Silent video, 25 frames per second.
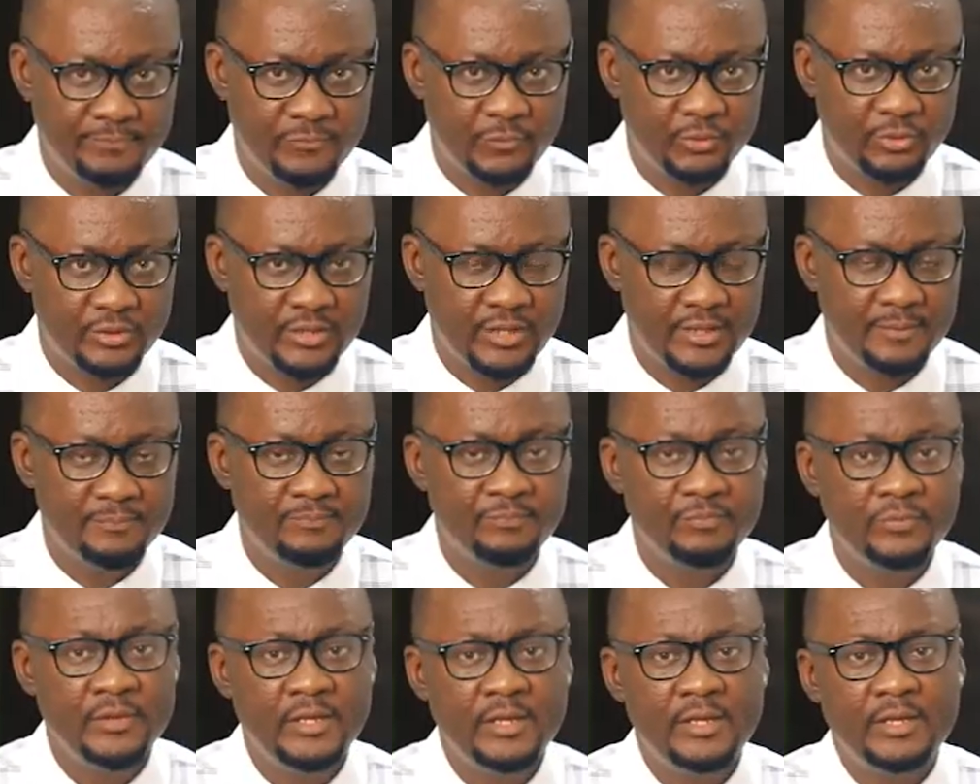okay?
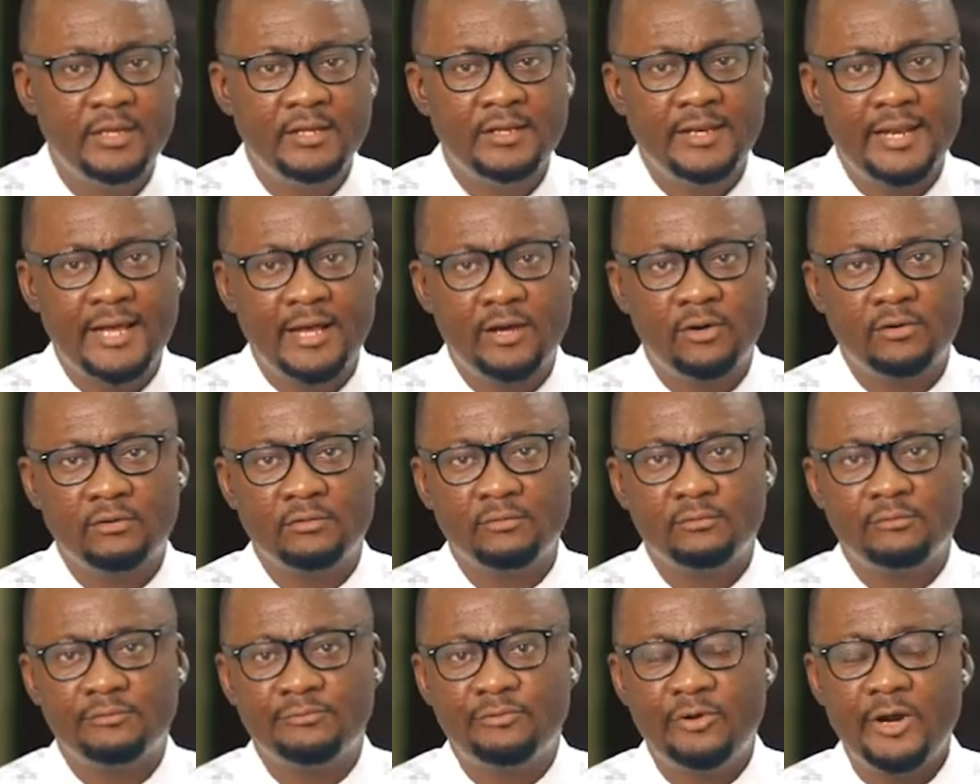Now,
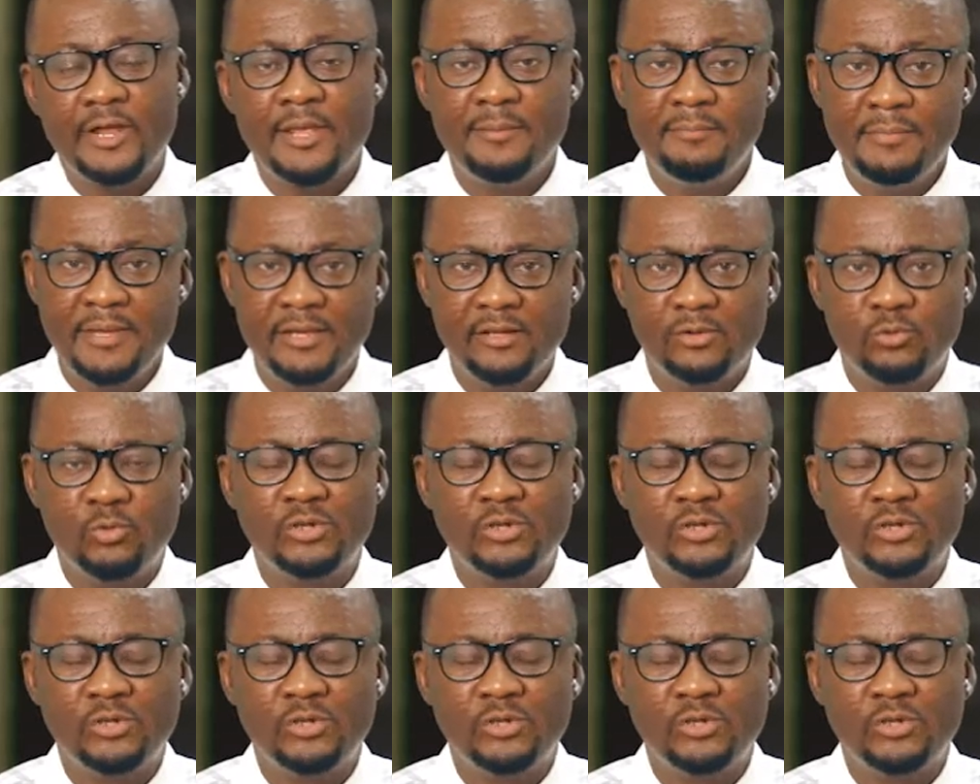for a male,